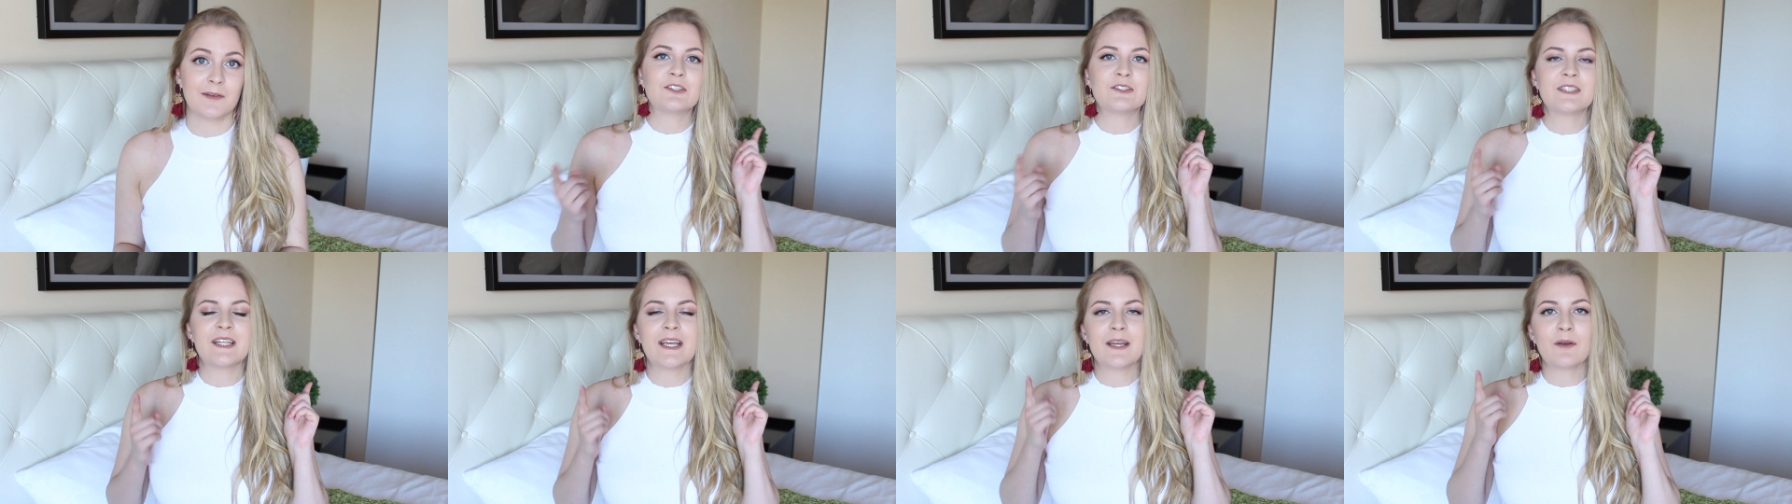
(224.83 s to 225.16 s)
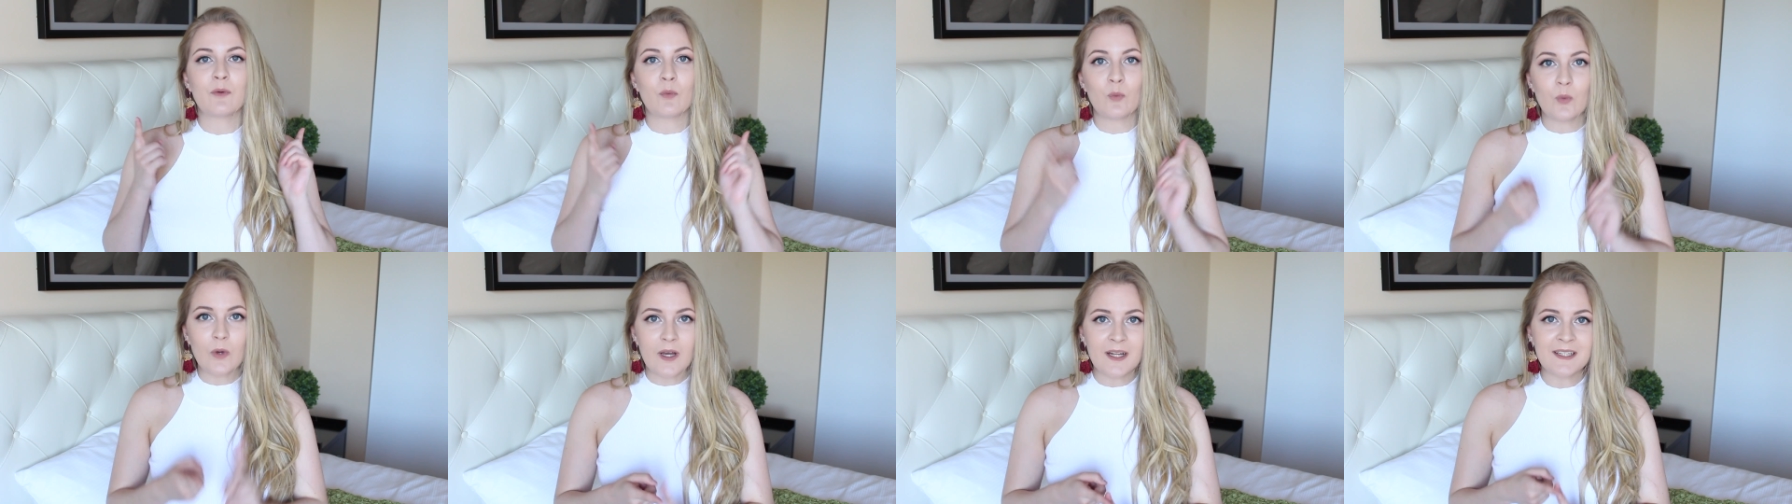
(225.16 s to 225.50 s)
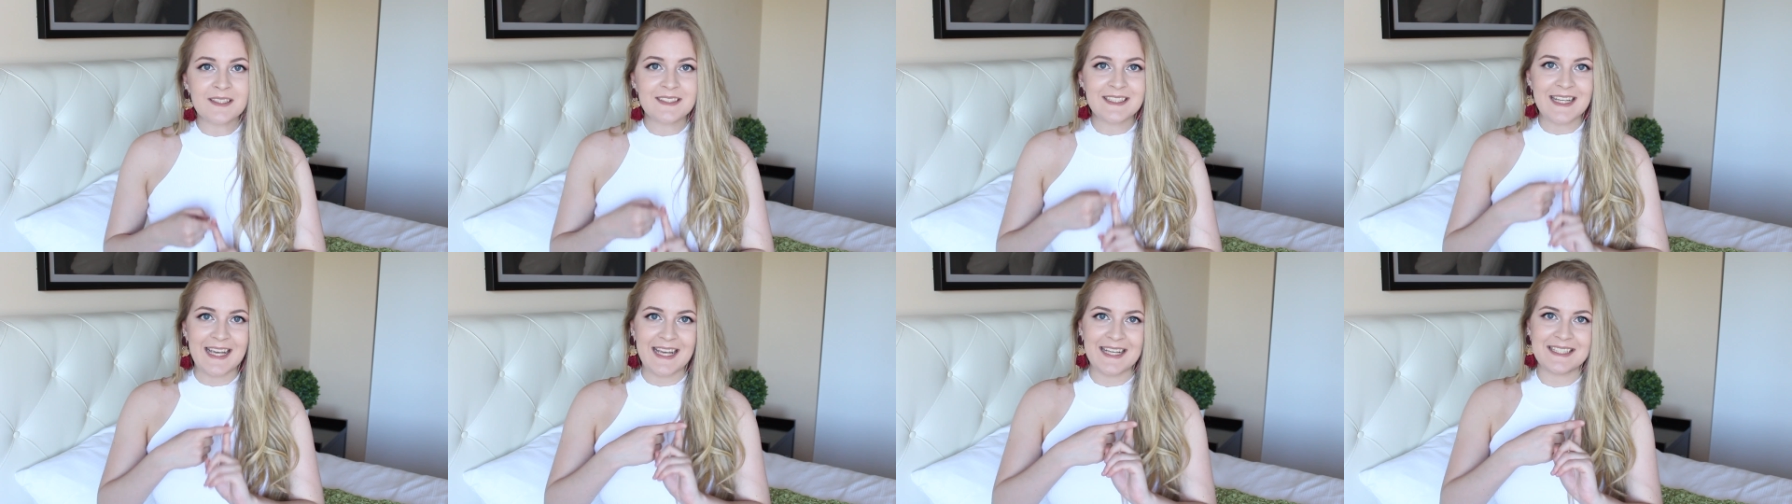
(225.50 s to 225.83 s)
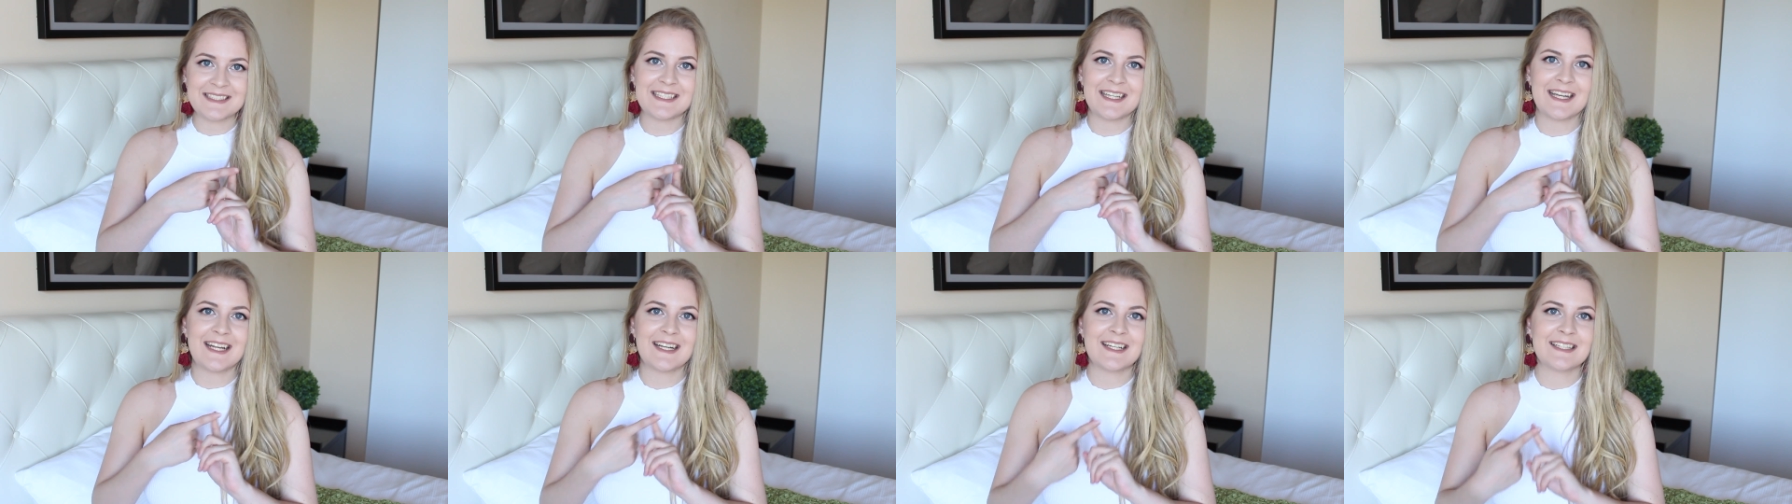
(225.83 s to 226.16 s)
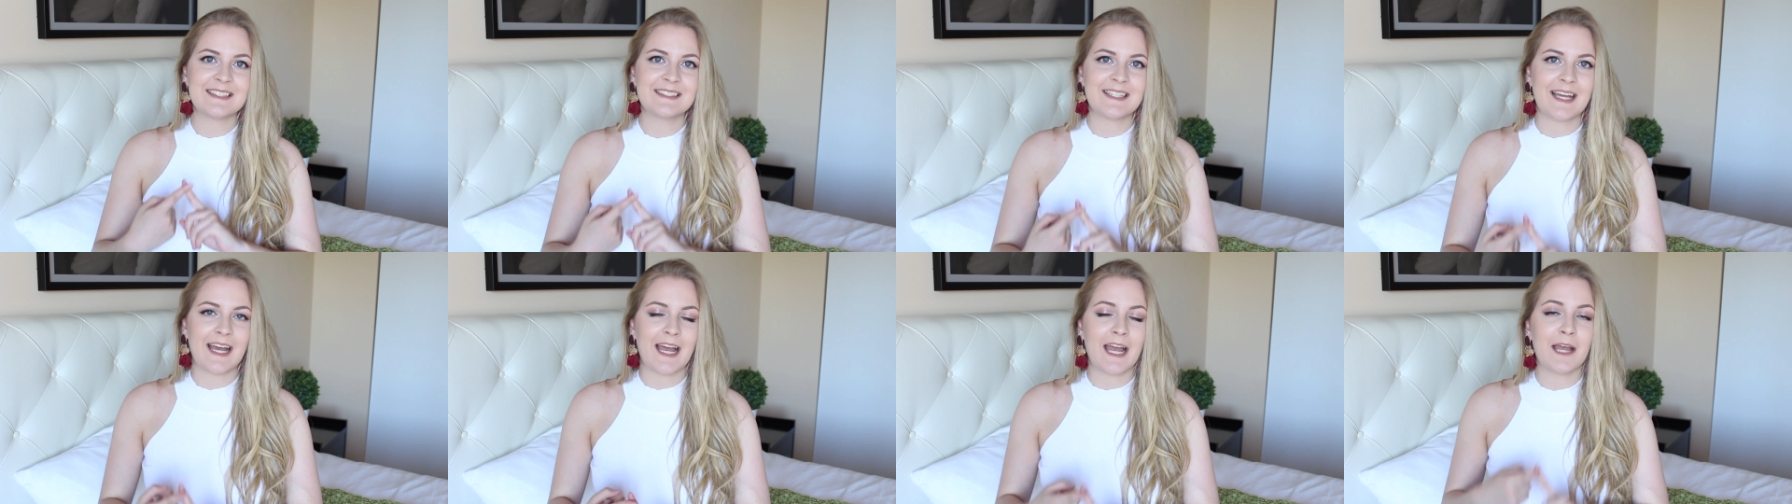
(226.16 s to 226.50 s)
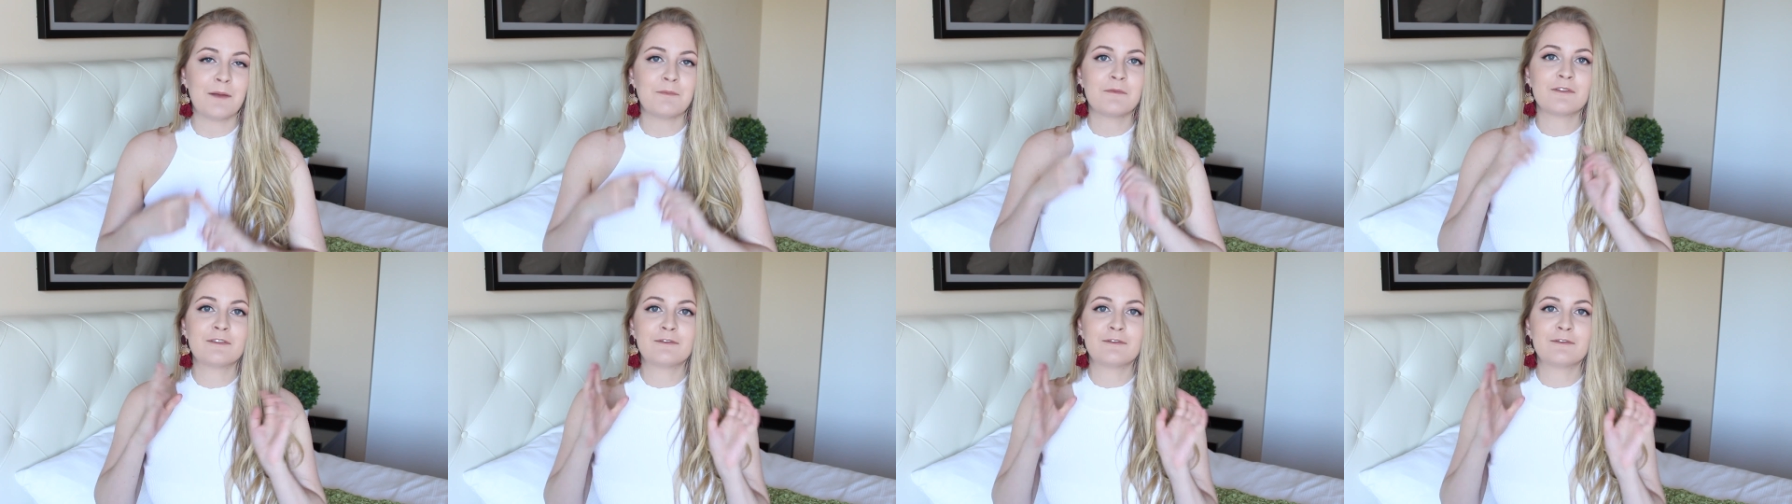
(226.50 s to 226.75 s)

So take one task at a time,